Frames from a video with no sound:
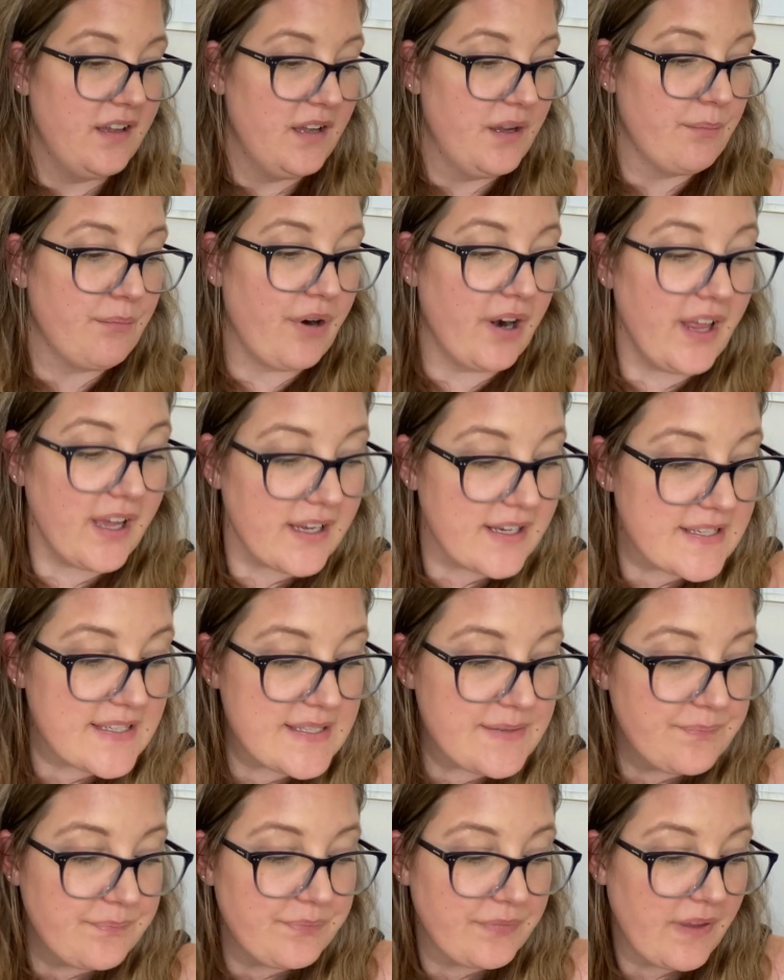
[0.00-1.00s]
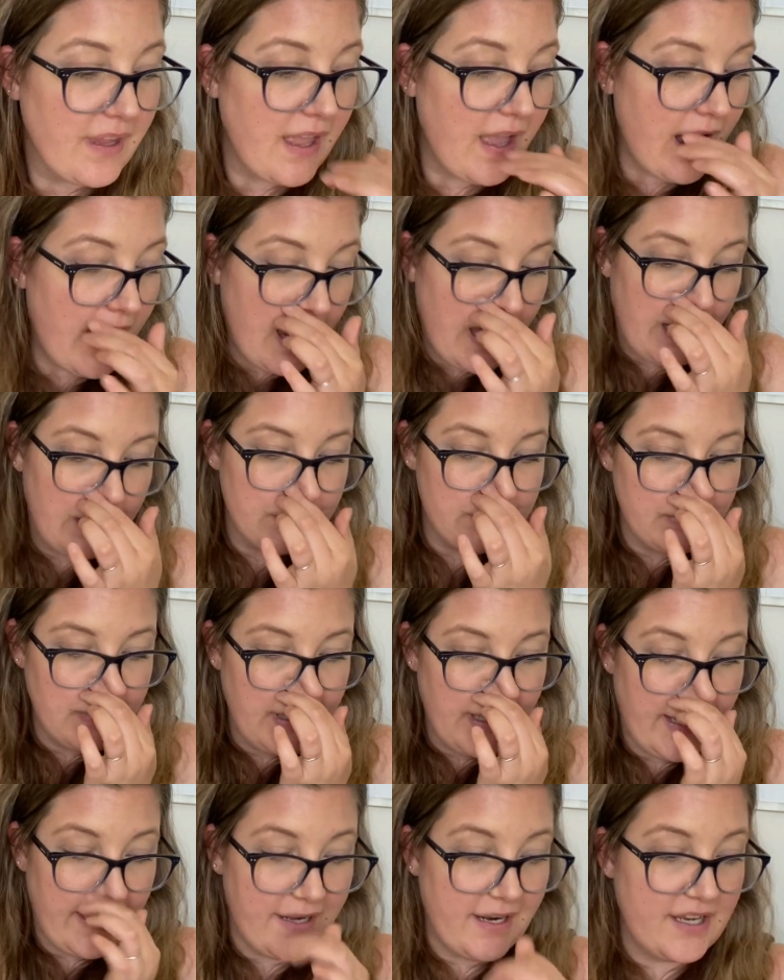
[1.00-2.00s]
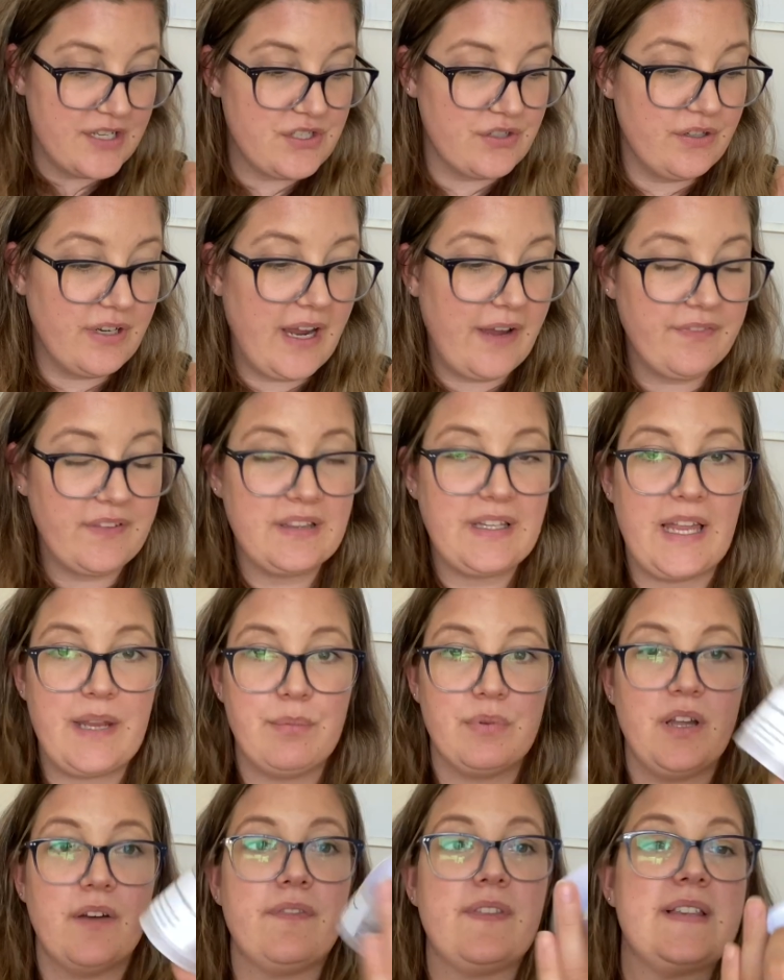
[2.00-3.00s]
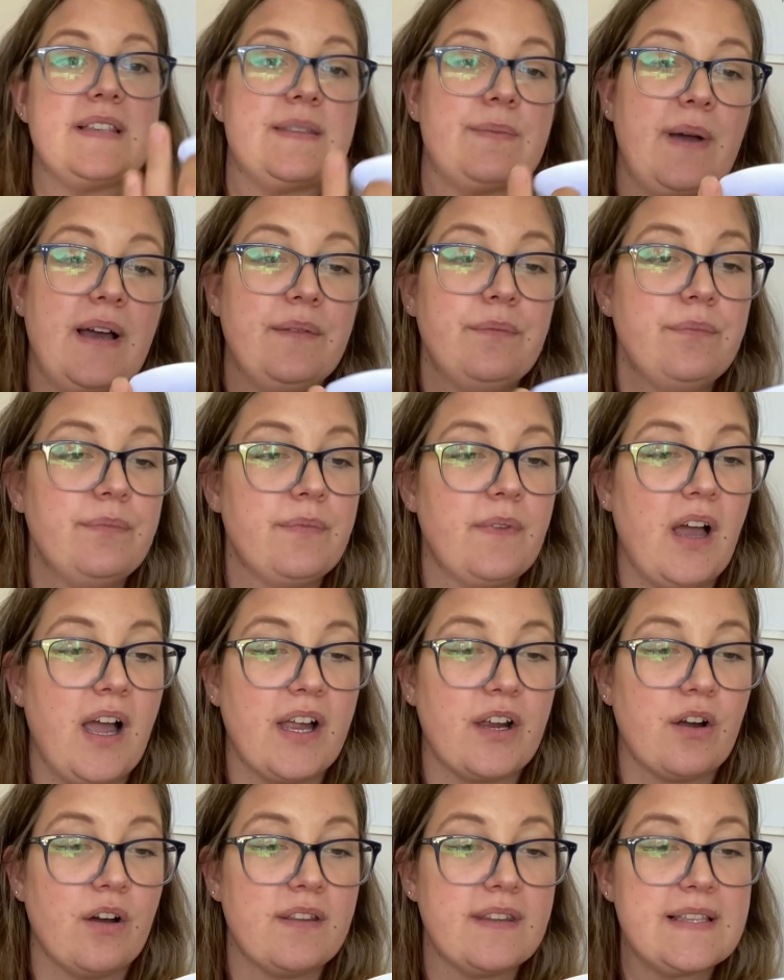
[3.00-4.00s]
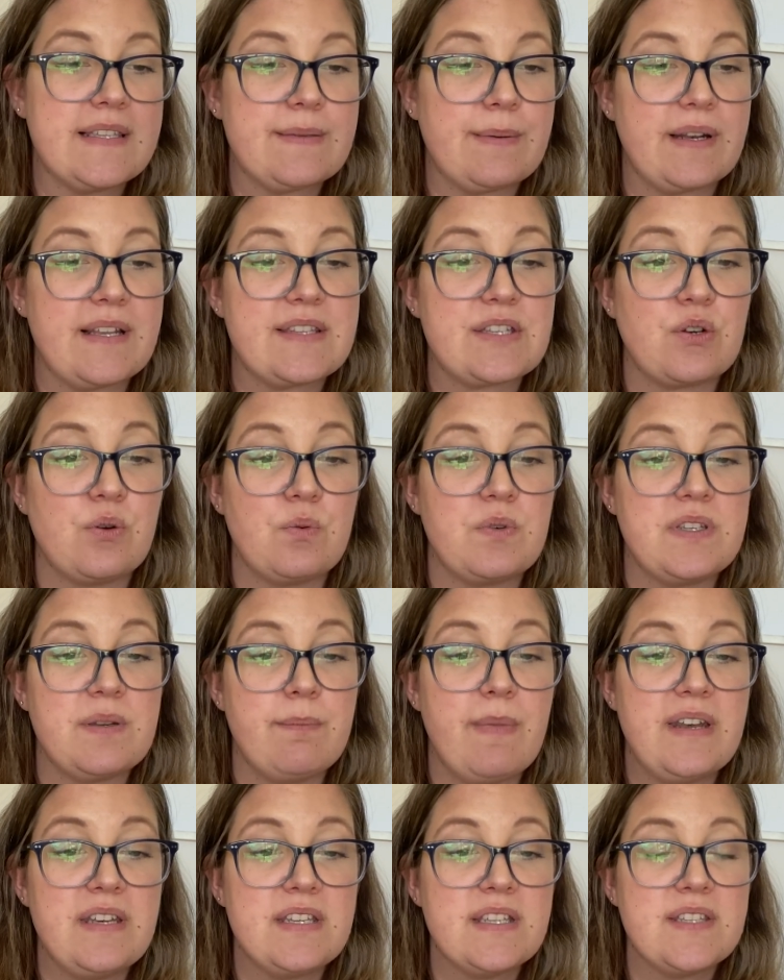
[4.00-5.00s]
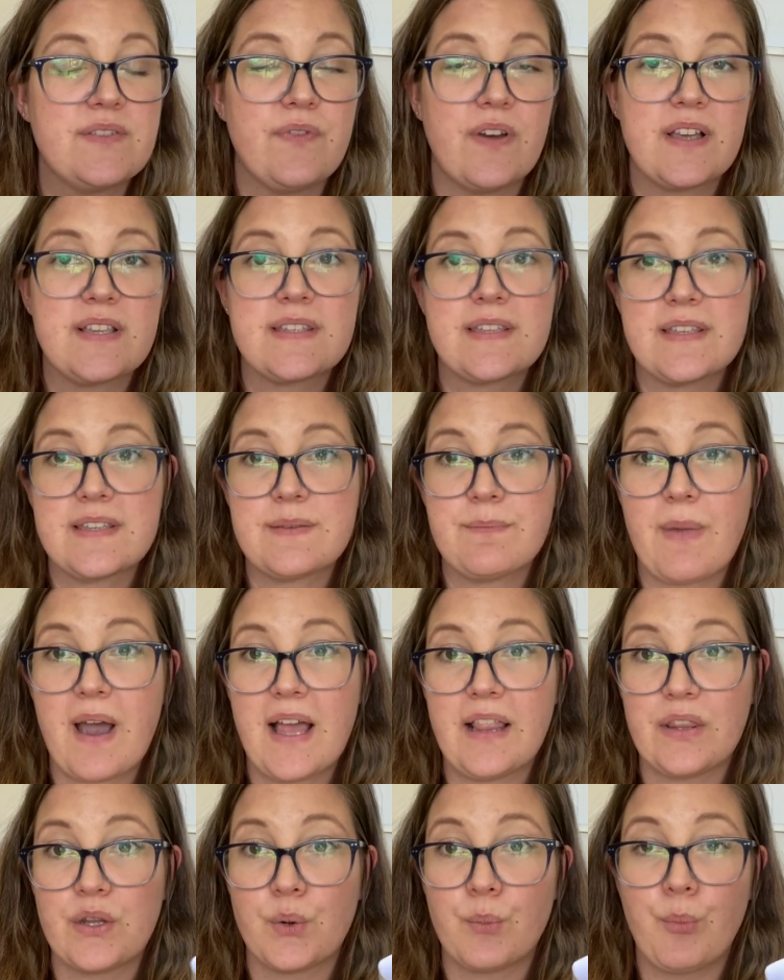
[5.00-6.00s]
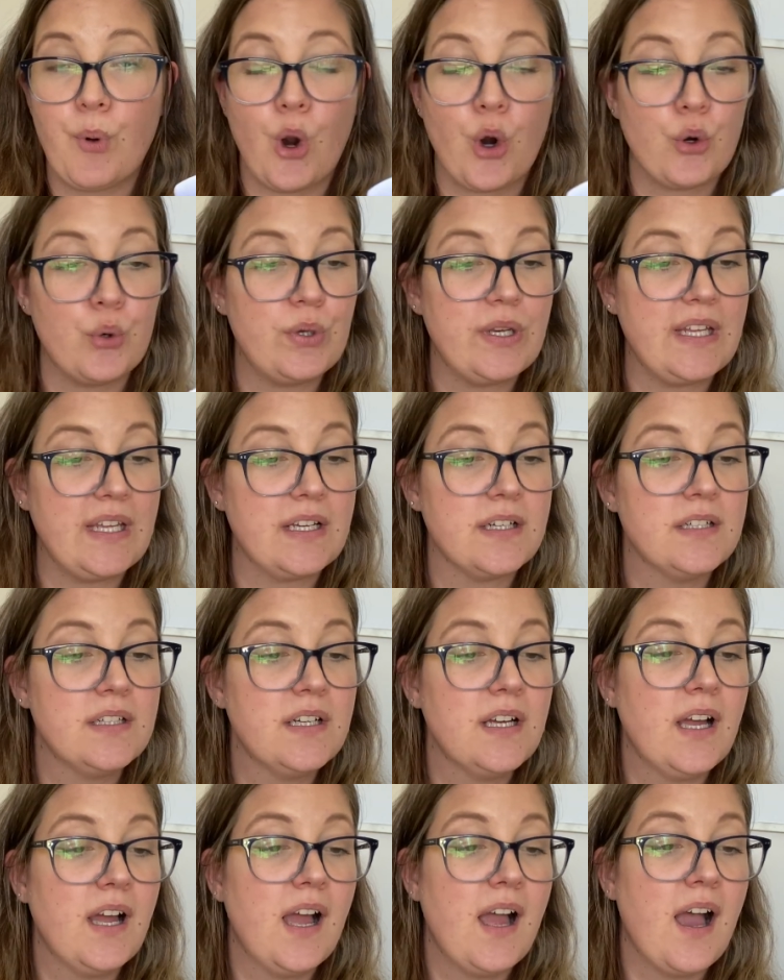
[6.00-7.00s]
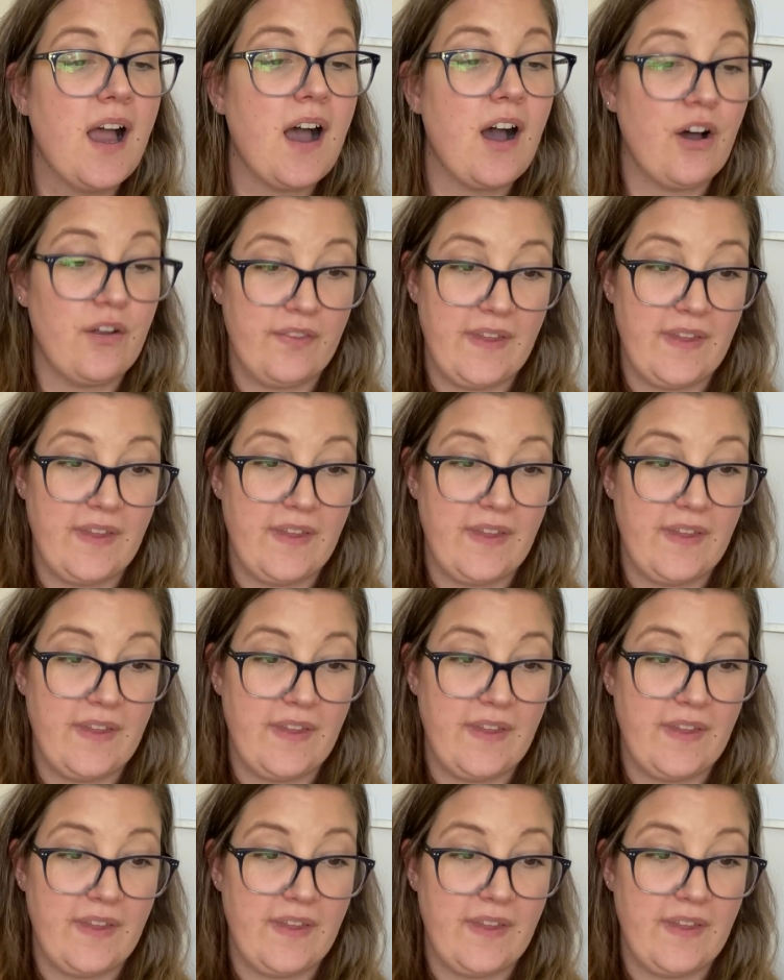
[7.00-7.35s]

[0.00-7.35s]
products. And I do have the label off this one. I got this one. It's called Dementors versus My Little Pony on the